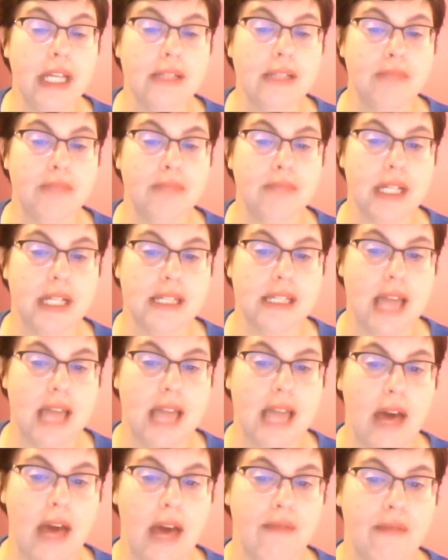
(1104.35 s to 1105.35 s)
because
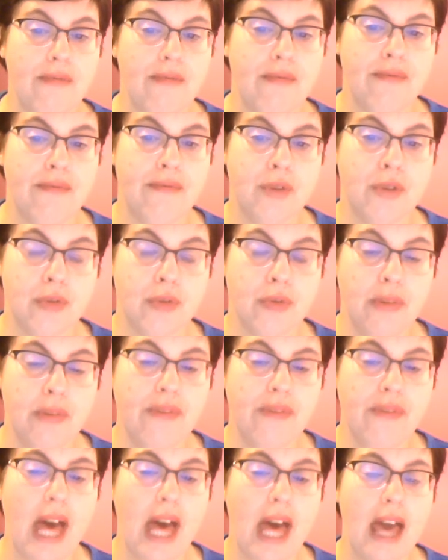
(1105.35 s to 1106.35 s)
that group of
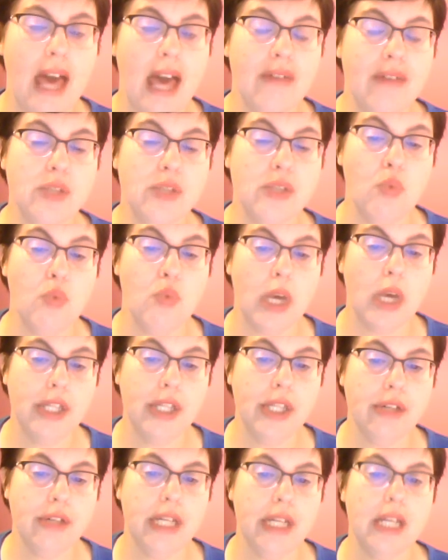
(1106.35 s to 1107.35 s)
5 is 1
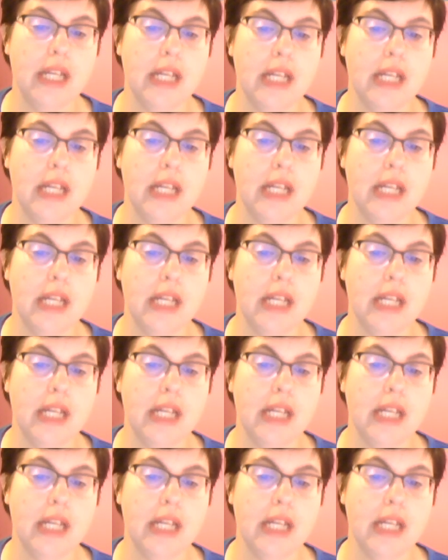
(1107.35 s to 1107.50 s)
unit,